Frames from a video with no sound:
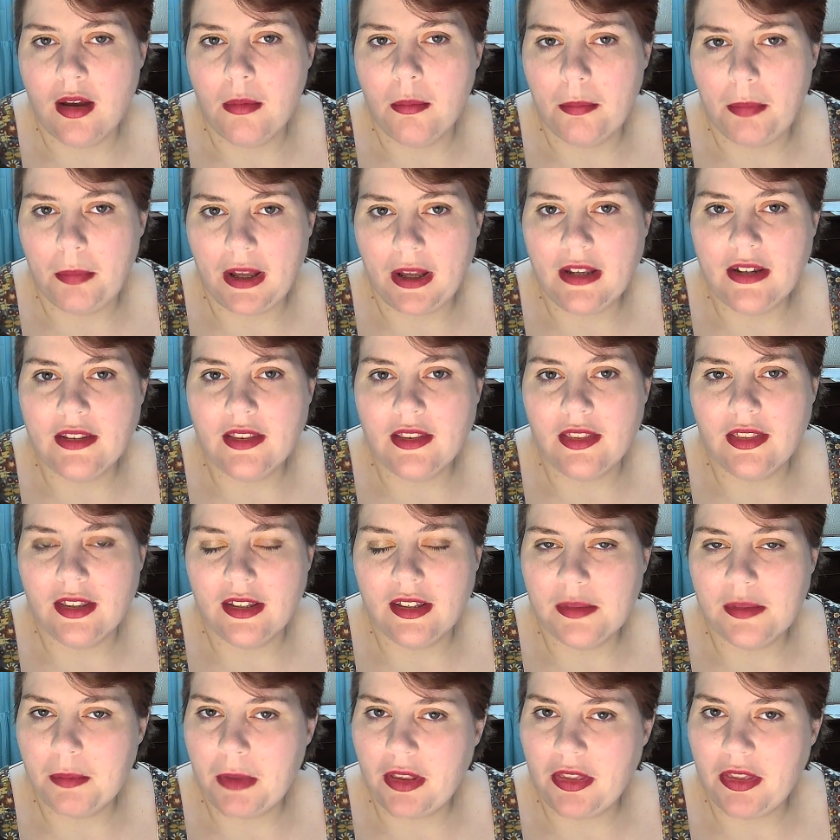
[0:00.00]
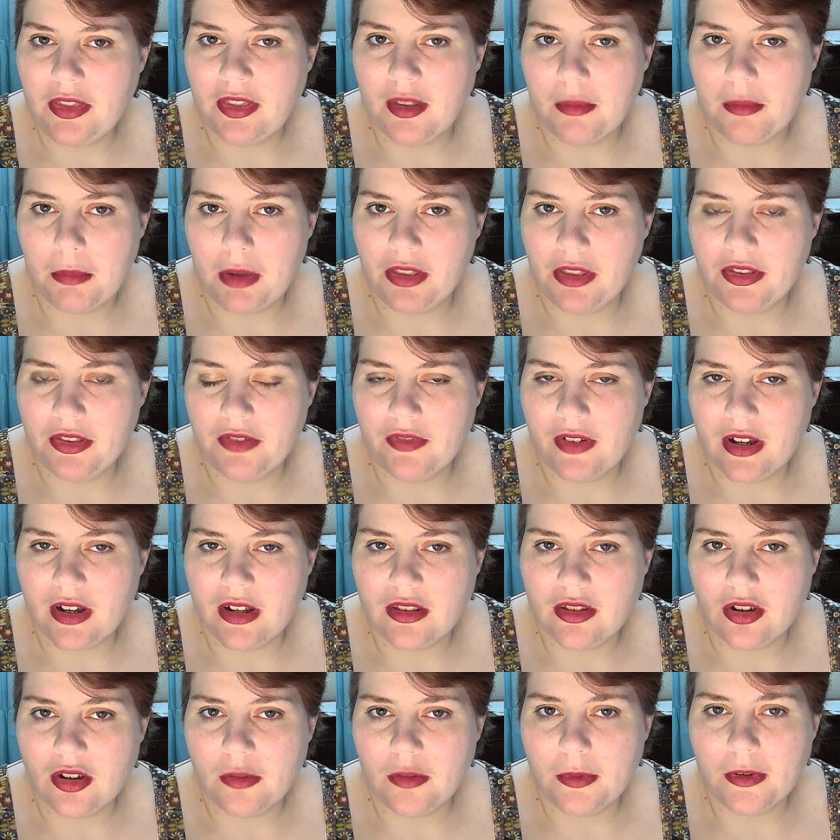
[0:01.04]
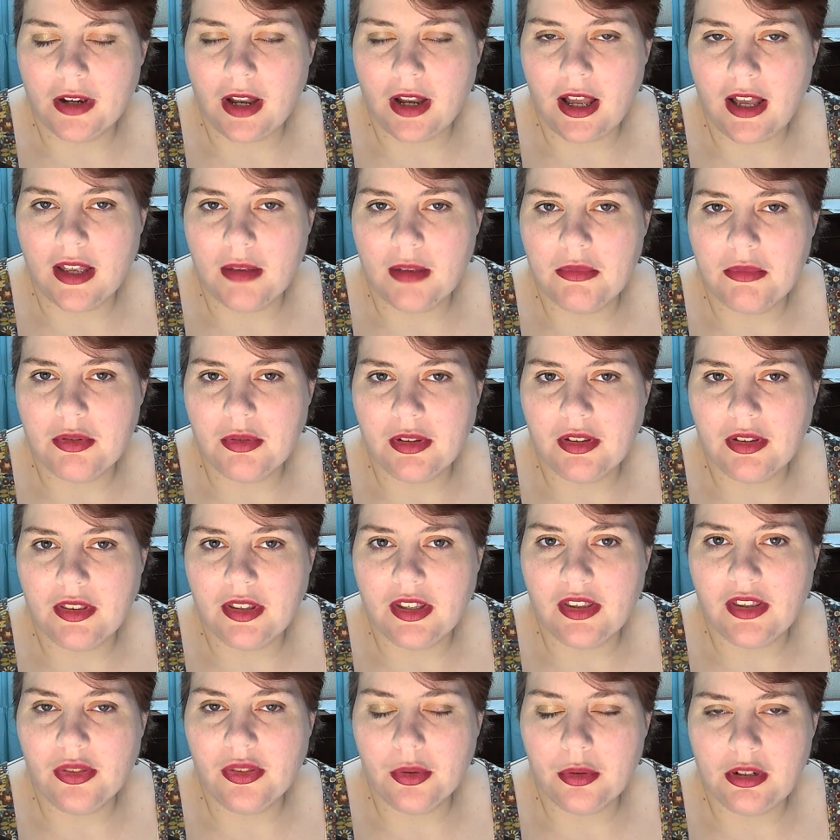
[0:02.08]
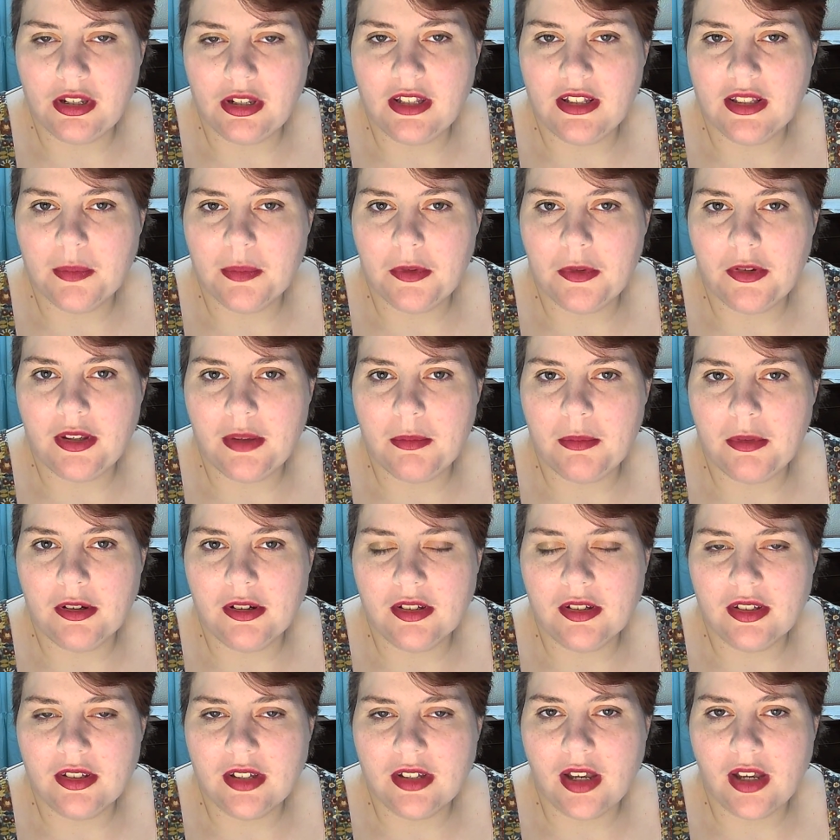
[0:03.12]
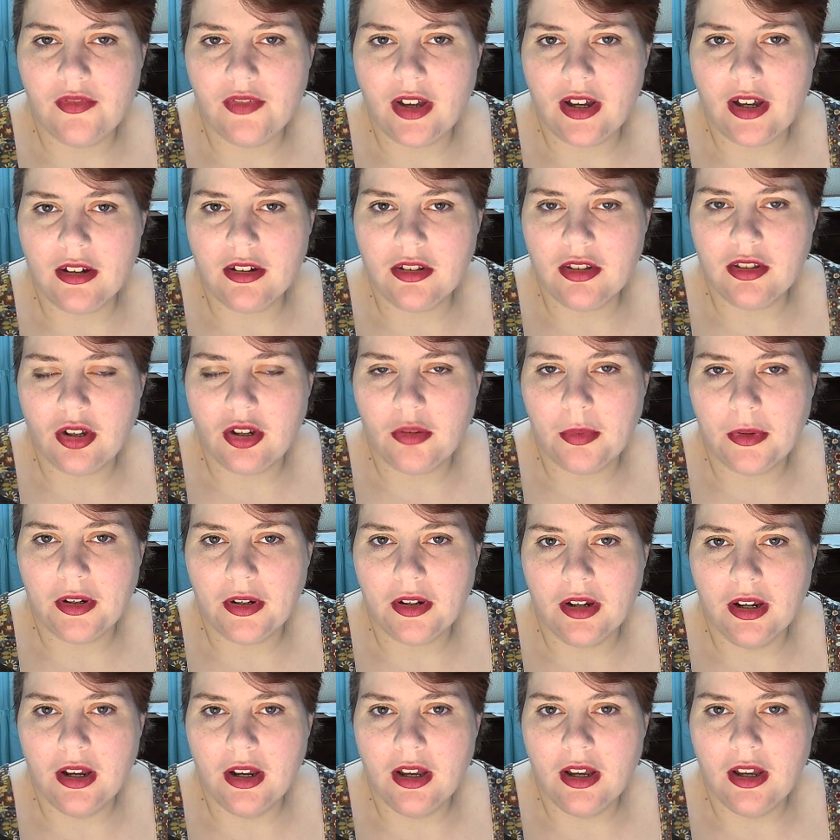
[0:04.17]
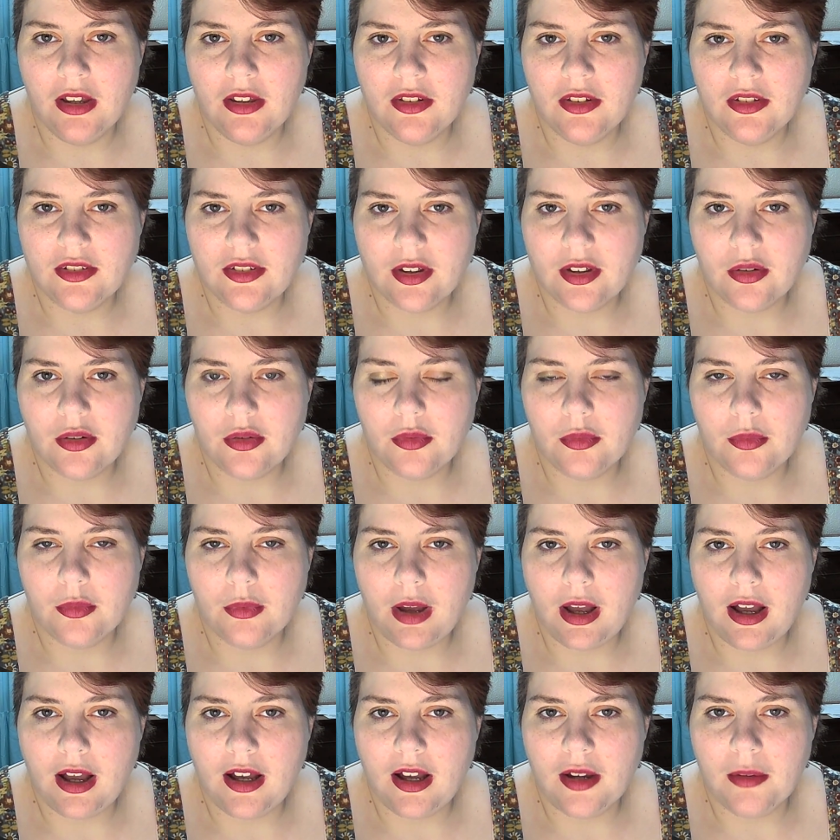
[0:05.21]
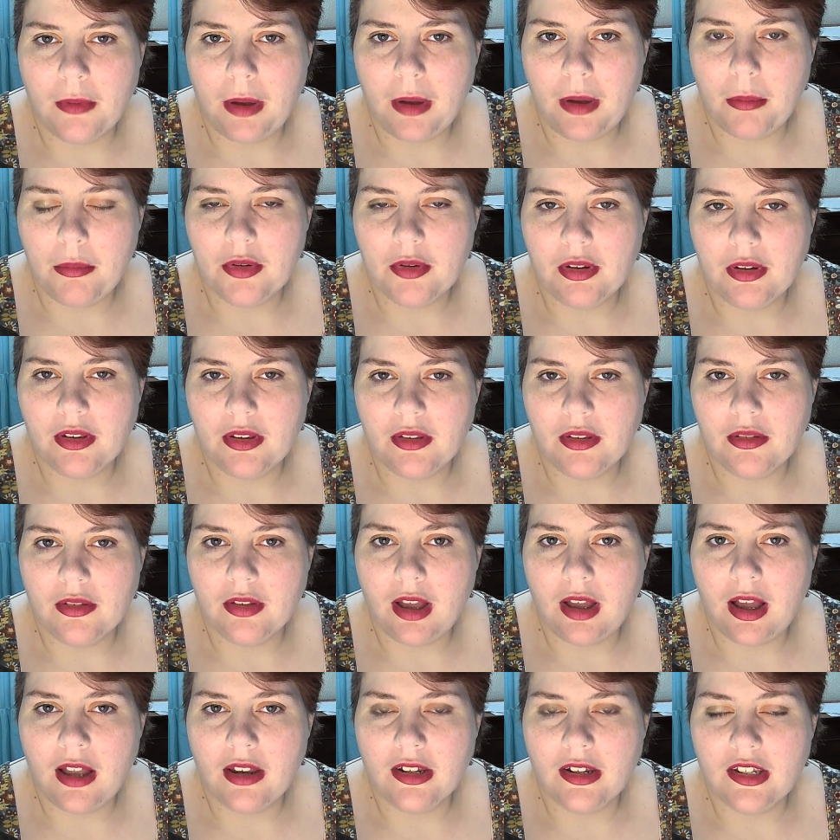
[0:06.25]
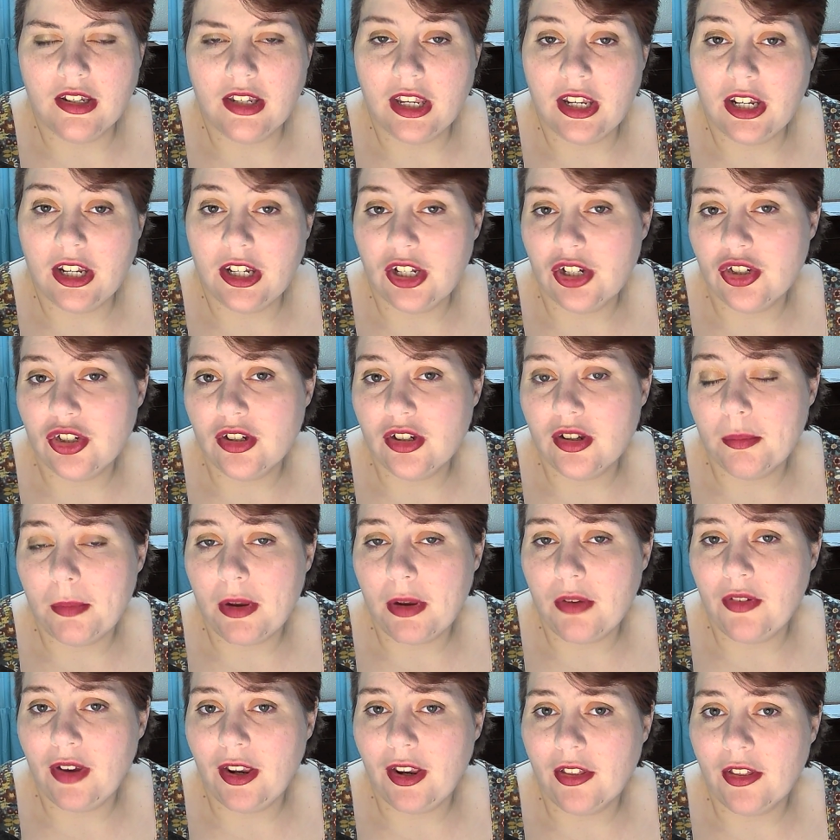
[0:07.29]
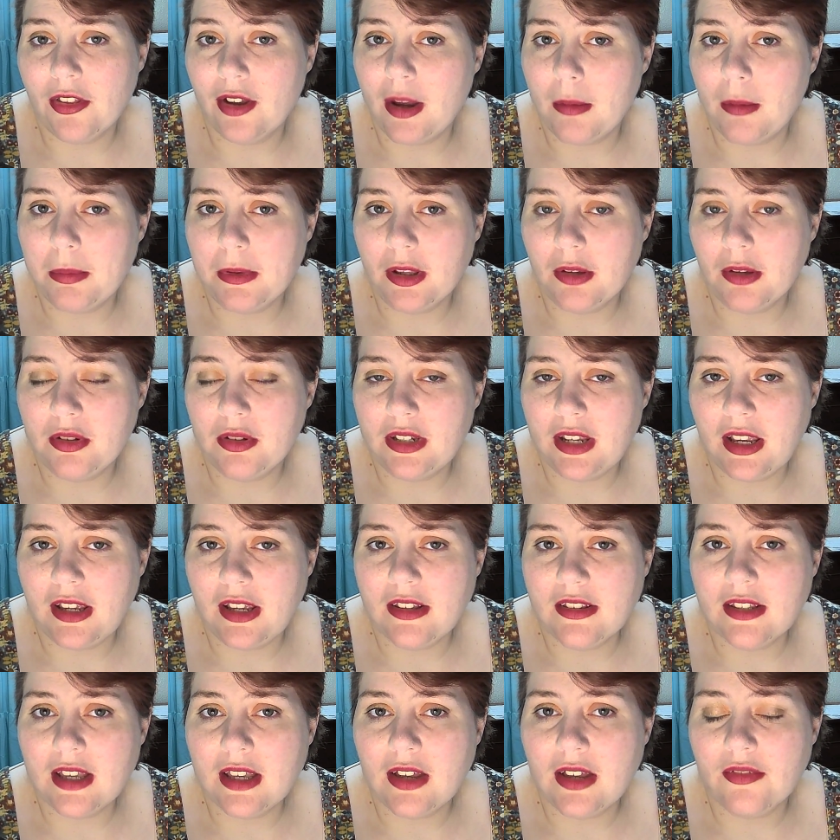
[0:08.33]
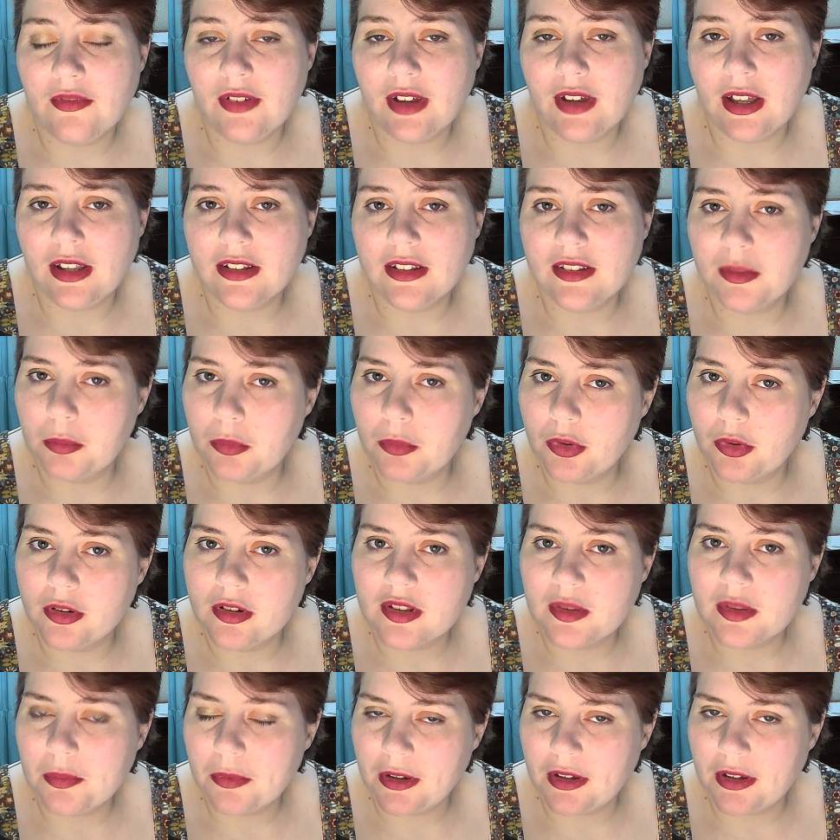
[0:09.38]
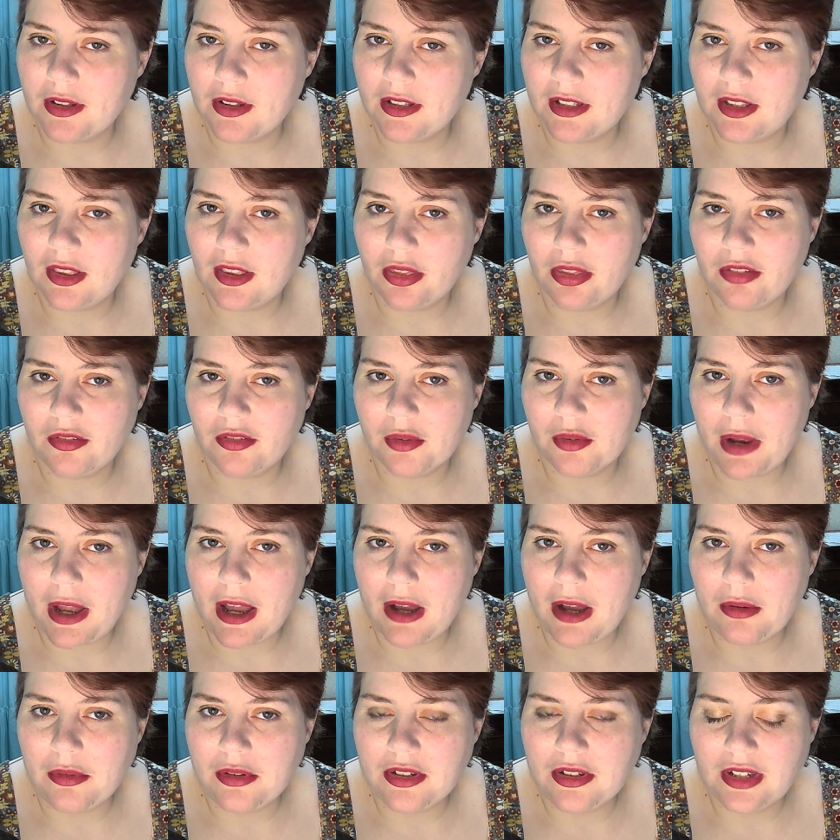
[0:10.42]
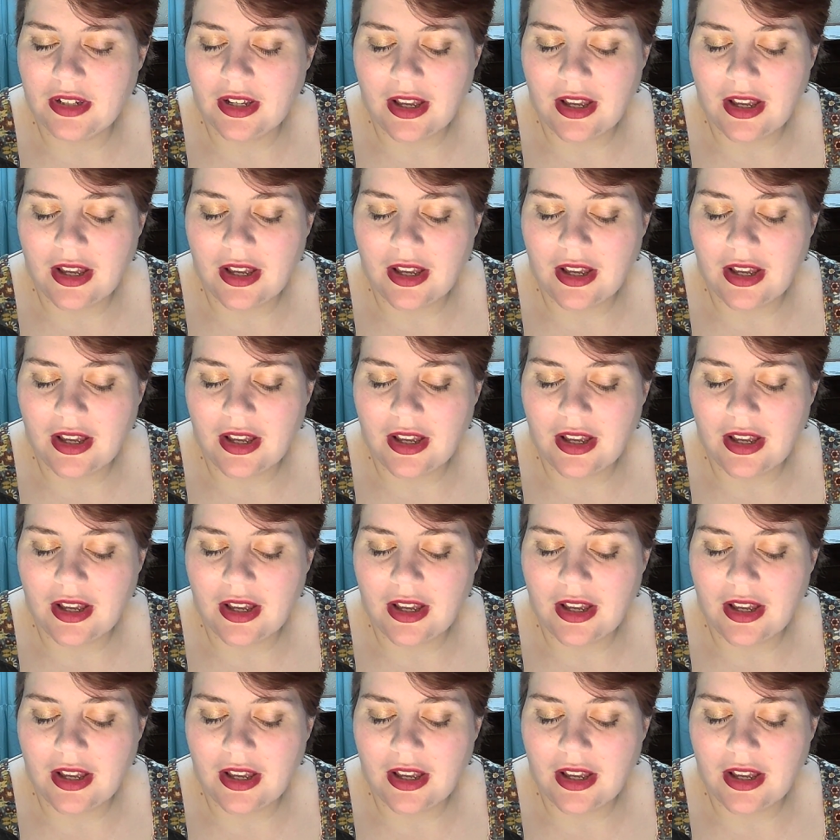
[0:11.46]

But this month, the month of October, I am doing the 13 spooky books of October. So I'm doing, in addition to my regular upload days, I've got some more sprinkled in throughout.